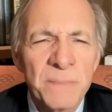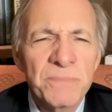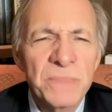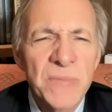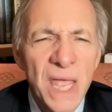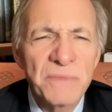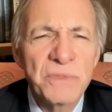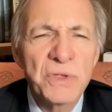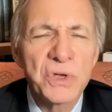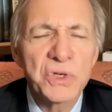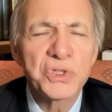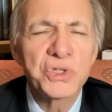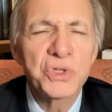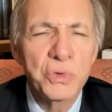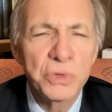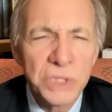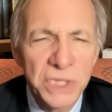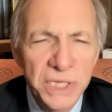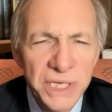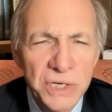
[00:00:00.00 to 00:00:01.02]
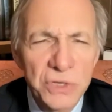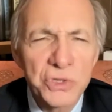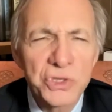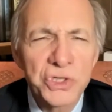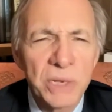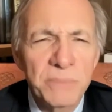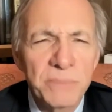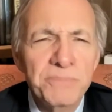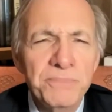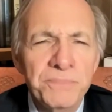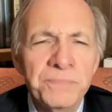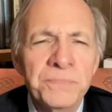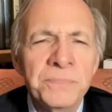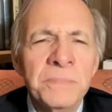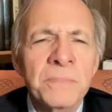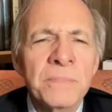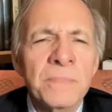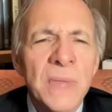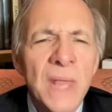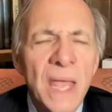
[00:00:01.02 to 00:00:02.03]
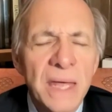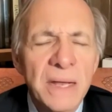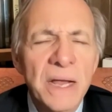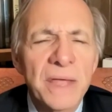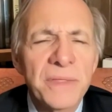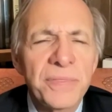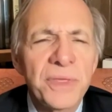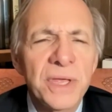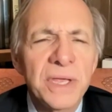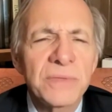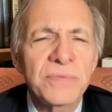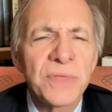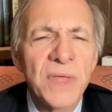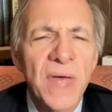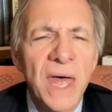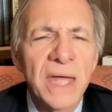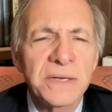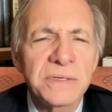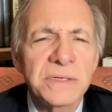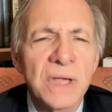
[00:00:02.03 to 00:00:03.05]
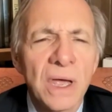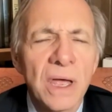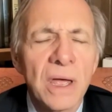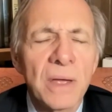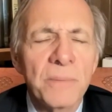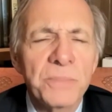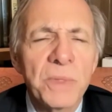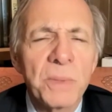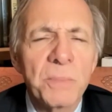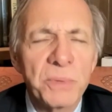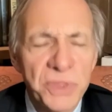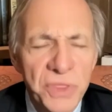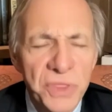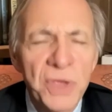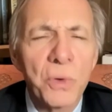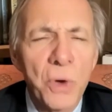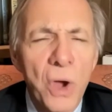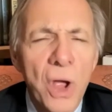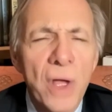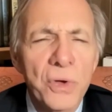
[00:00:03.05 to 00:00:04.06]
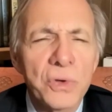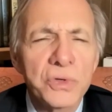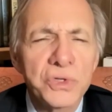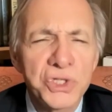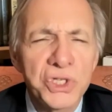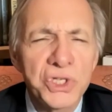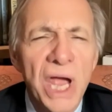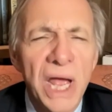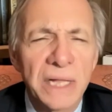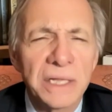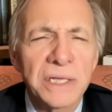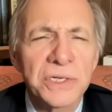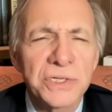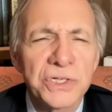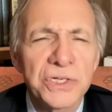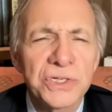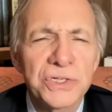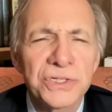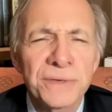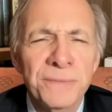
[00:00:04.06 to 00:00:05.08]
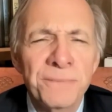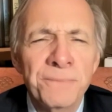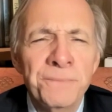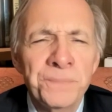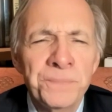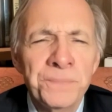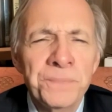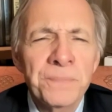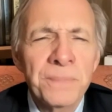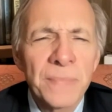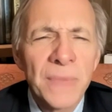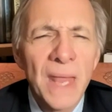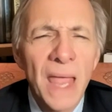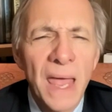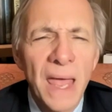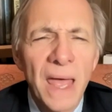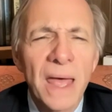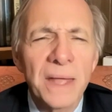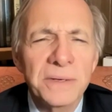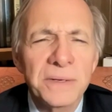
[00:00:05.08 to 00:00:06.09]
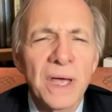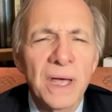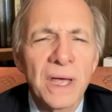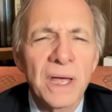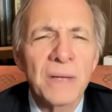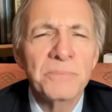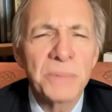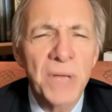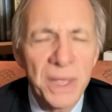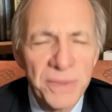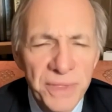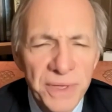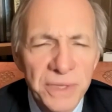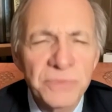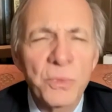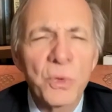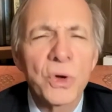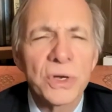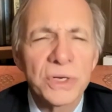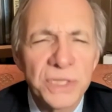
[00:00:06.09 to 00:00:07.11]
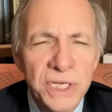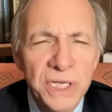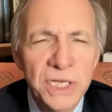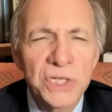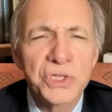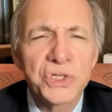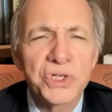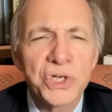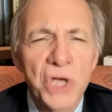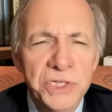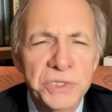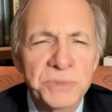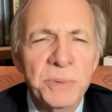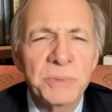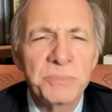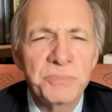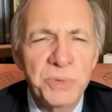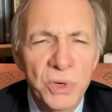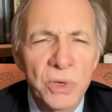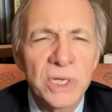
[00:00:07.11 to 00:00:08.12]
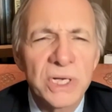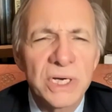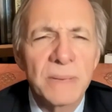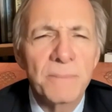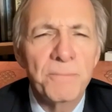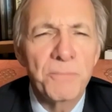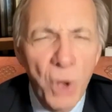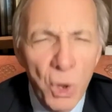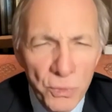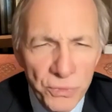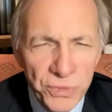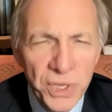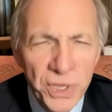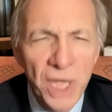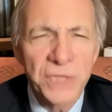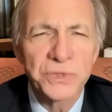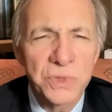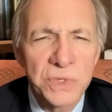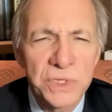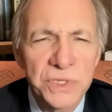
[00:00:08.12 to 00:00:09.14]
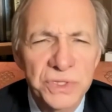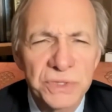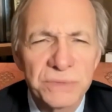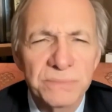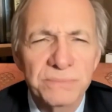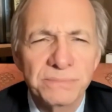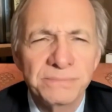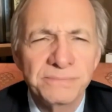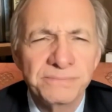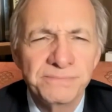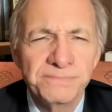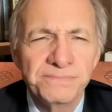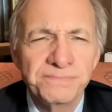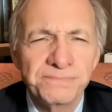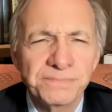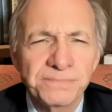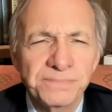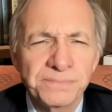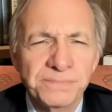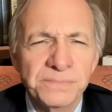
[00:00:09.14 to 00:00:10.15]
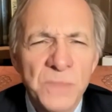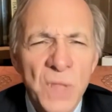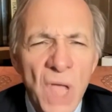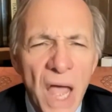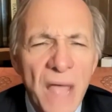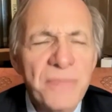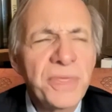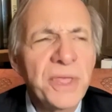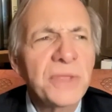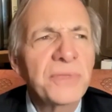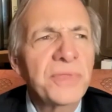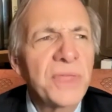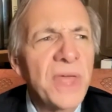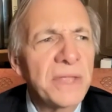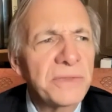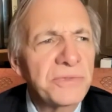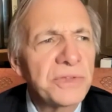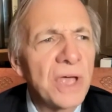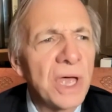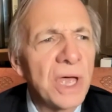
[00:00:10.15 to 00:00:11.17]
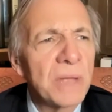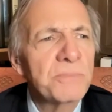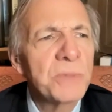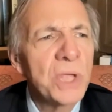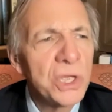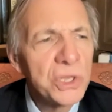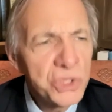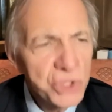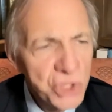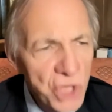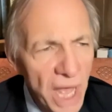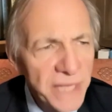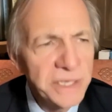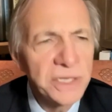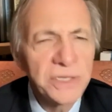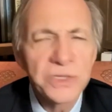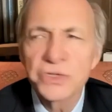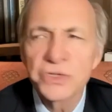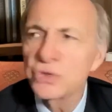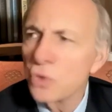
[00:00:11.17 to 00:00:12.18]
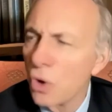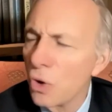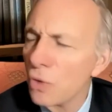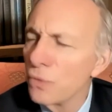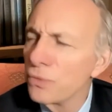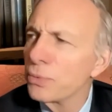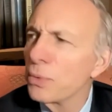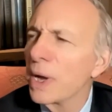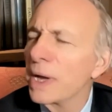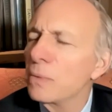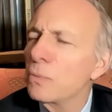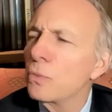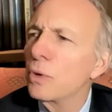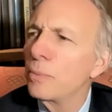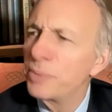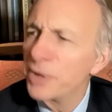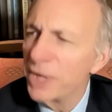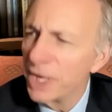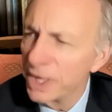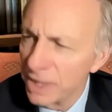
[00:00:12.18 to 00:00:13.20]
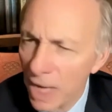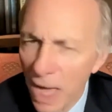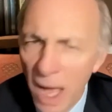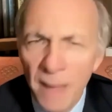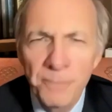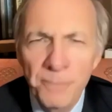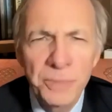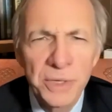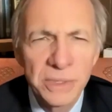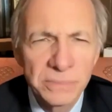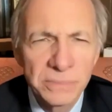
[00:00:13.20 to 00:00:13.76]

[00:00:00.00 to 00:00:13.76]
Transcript: And there's new leadership. And I think that, but there are those challenges. And I think we're in the adjustment period in both countries. I think that China's growth rate will pick up.